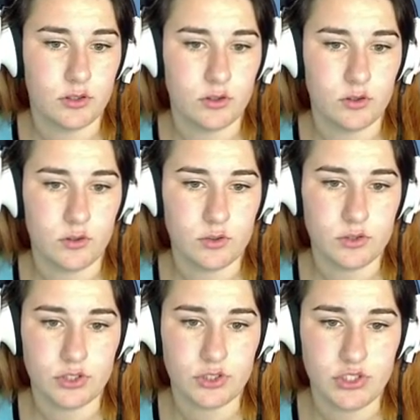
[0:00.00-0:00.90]
So
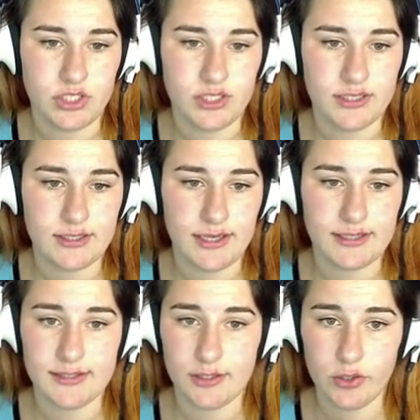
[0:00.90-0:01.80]
she's a zero
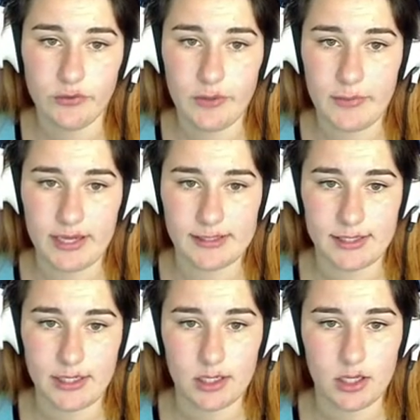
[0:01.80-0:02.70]
romantic.
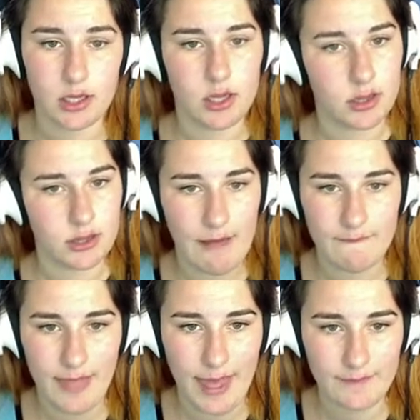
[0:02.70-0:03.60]
Love that
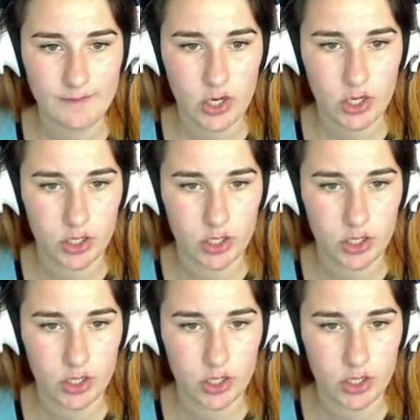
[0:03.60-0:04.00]
for her.